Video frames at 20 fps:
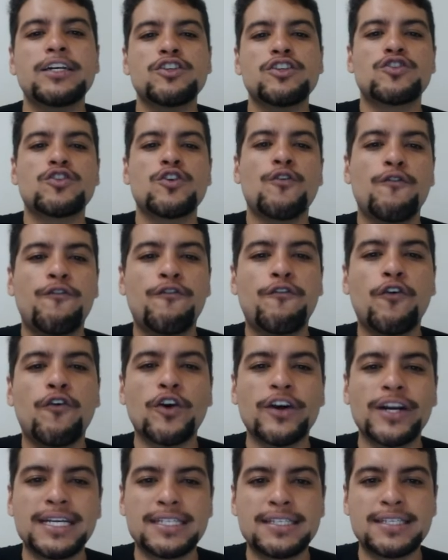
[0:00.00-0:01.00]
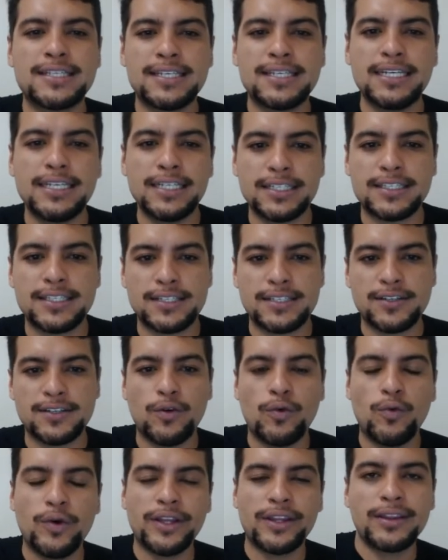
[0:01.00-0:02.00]
So for instance,
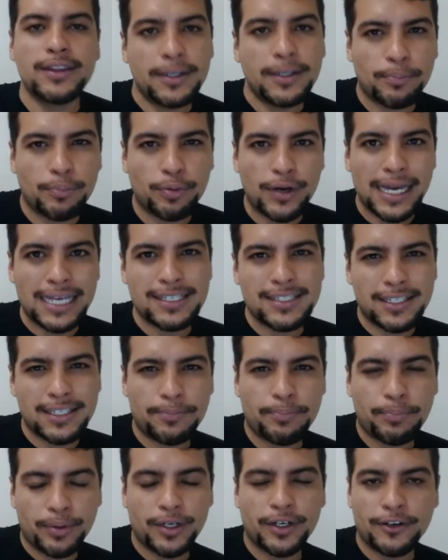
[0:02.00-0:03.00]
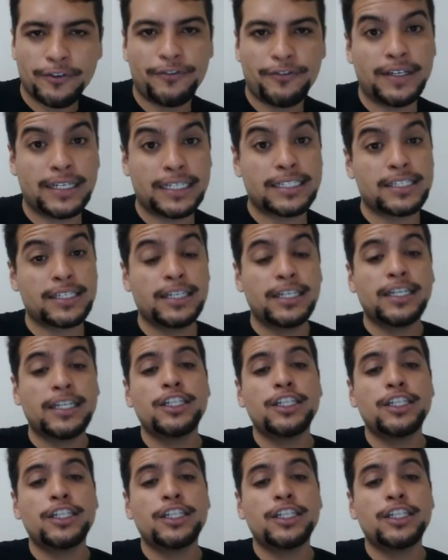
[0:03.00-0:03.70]
with the present perfect